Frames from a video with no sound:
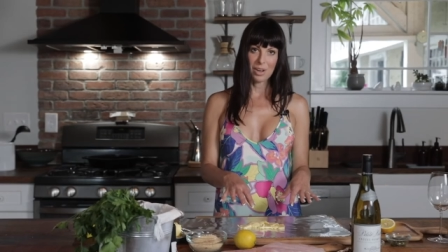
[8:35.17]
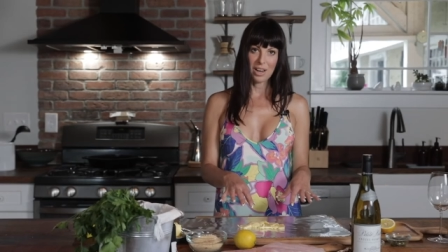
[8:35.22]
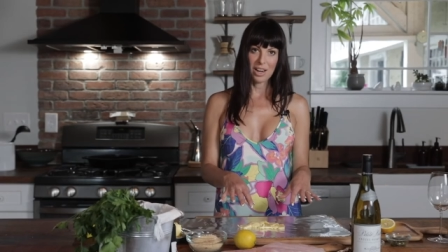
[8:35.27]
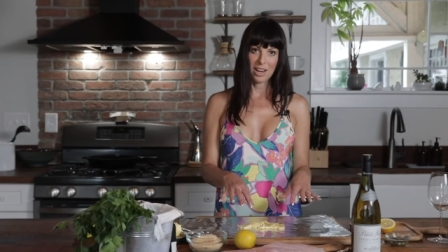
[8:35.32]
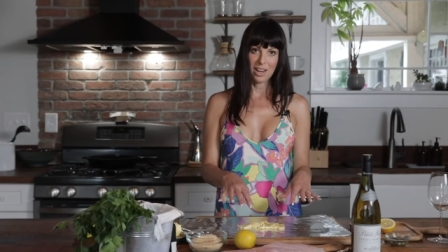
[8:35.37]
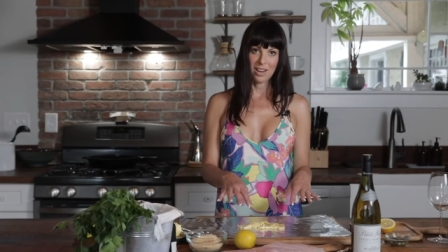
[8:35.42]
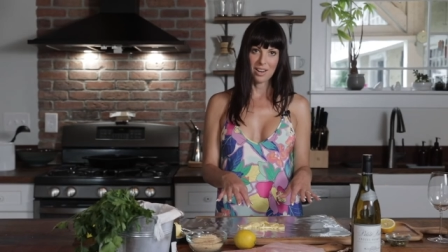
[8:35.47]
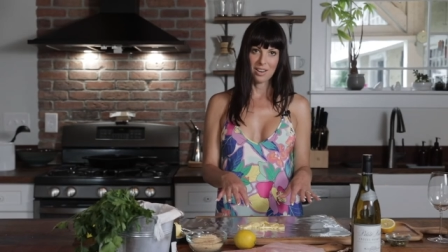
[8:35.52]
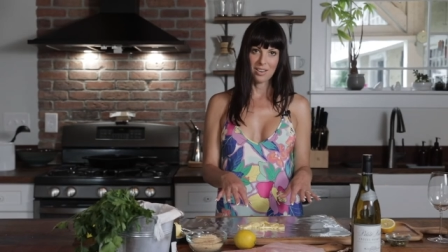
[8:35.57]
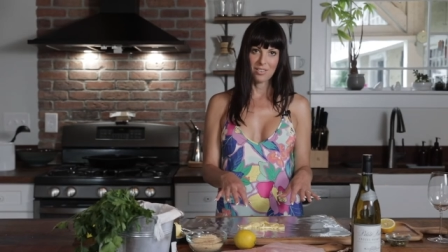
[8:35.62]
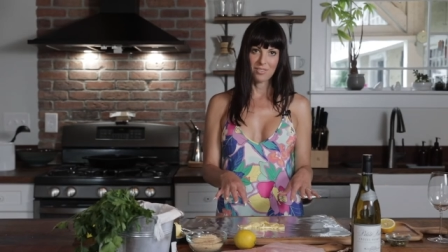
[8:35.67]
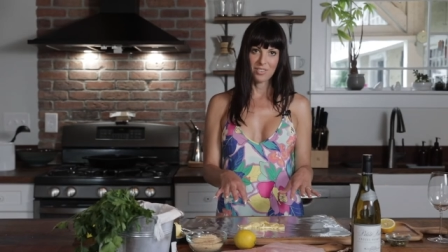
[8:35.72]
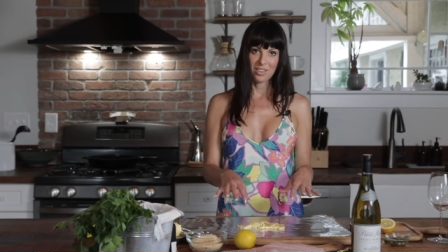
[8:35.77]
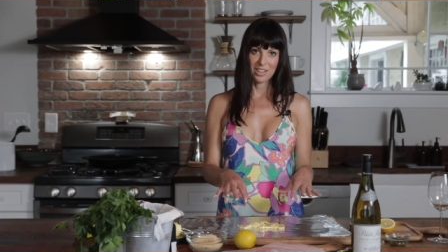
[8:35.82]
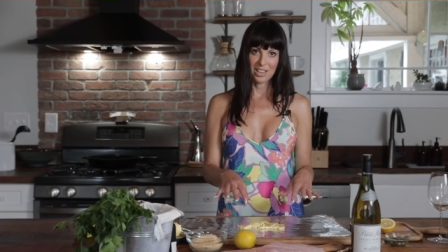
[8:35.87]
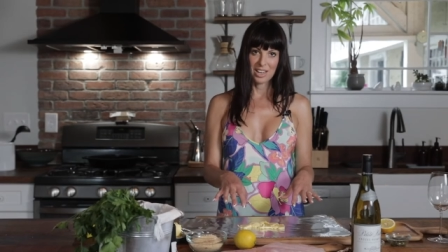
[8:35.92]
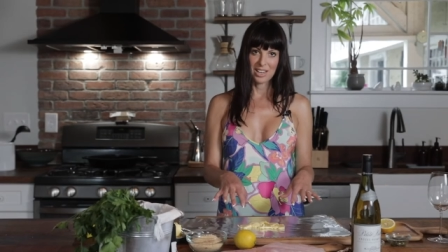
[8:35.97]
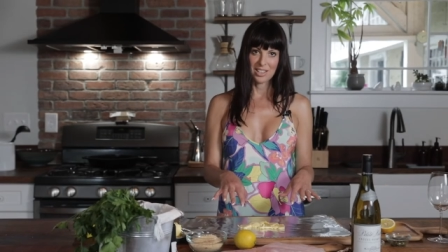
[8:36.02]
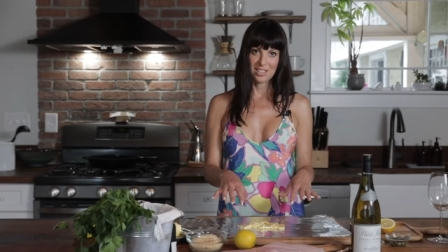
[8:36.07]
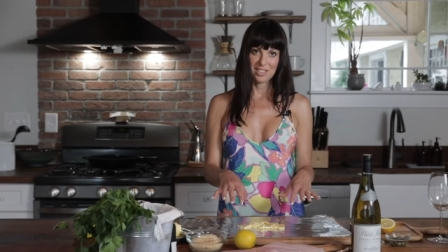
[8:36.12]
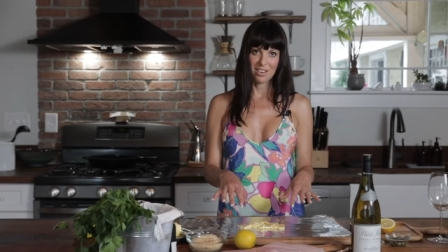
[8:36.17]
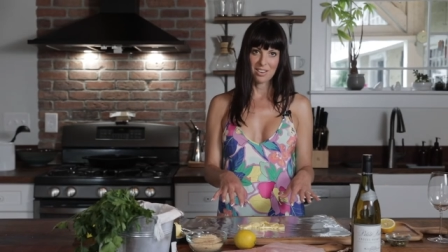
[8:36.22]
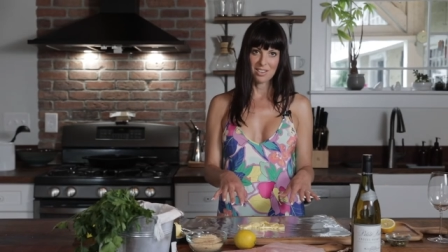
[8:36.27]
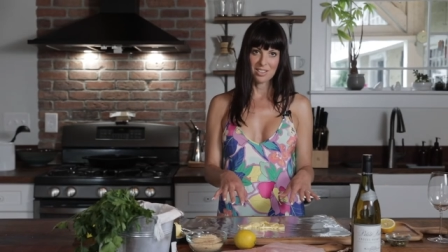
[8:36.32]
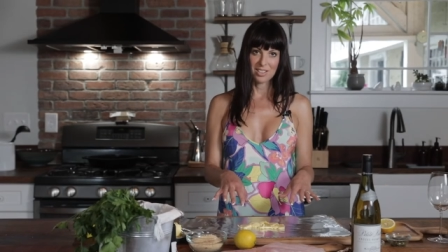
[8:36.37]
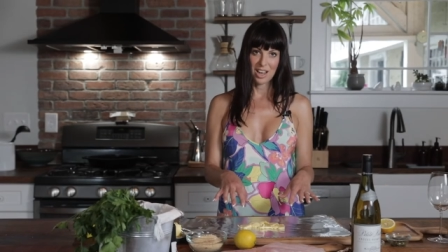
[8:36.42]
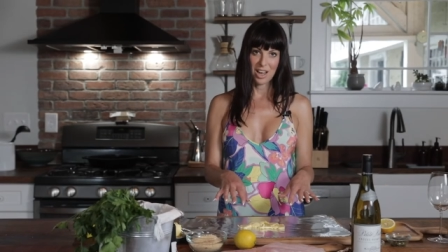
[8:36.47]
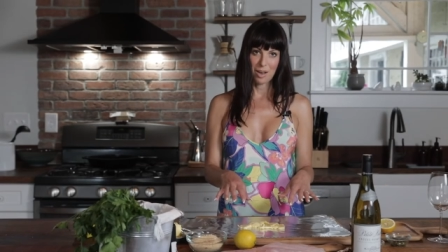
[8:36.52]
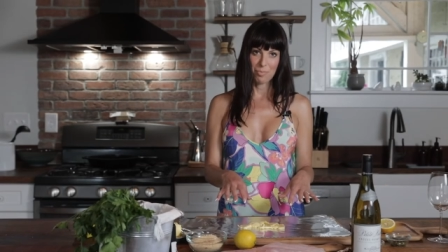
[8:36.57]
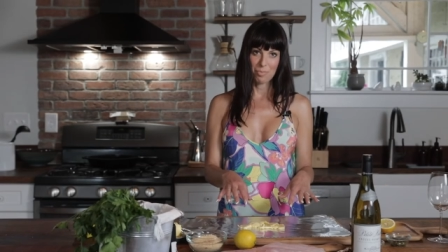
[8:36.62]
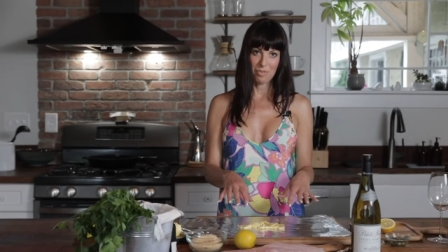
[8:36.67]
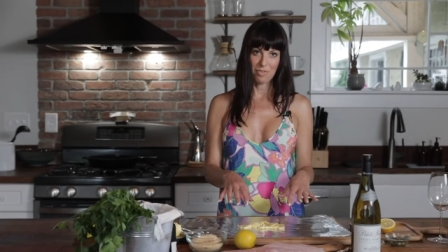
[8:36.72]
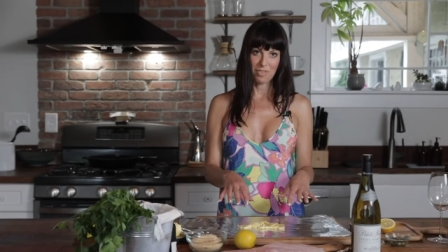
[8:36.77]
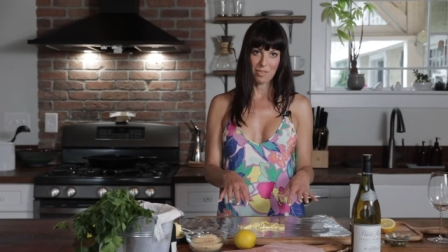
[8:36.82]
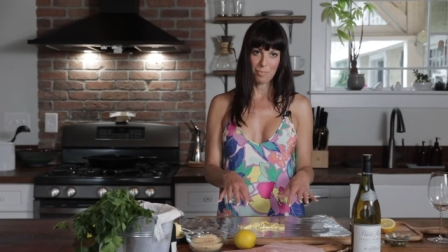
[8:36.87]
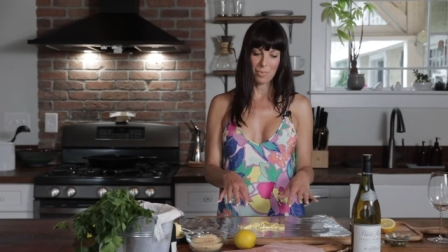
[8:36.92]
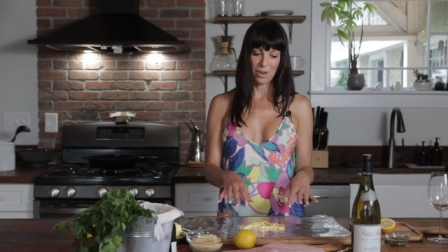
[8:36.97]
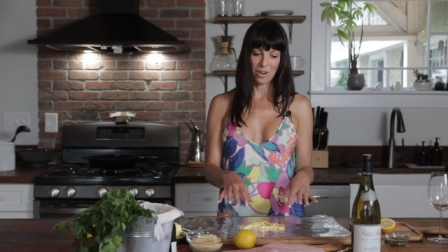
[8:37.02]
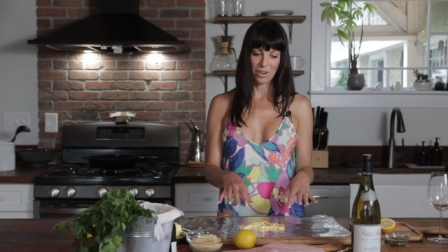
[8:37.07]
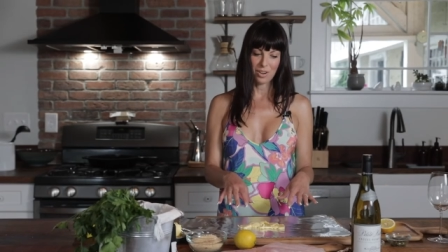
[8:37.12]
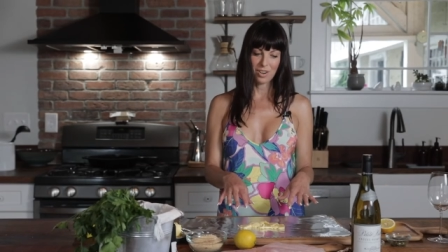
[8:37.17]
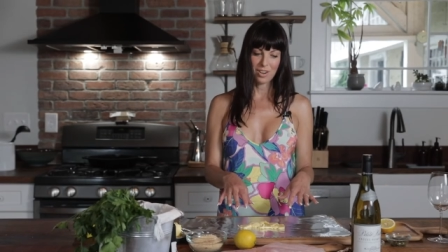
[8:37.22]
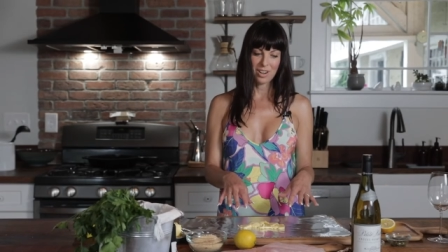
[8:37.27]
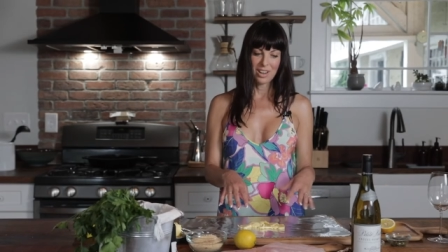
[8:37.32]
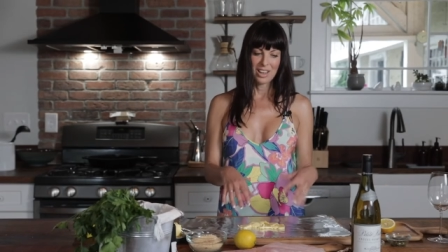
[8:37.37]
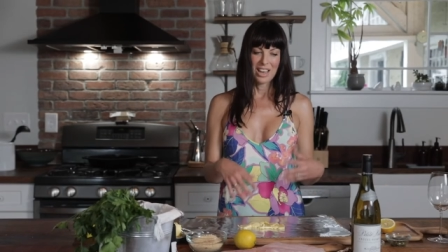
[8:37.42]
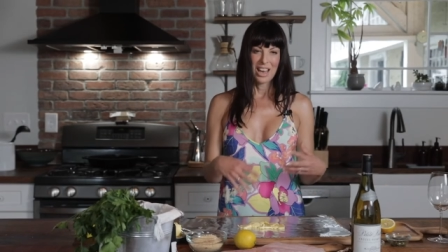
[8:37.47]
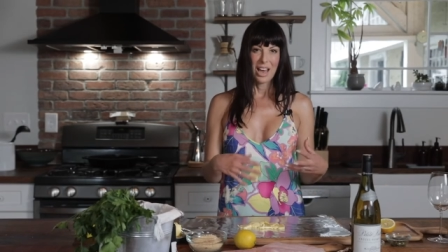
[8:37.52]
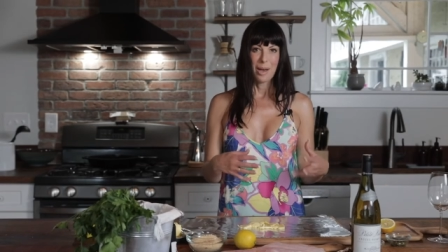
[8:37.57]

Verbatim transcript: my fillets on top of the butter,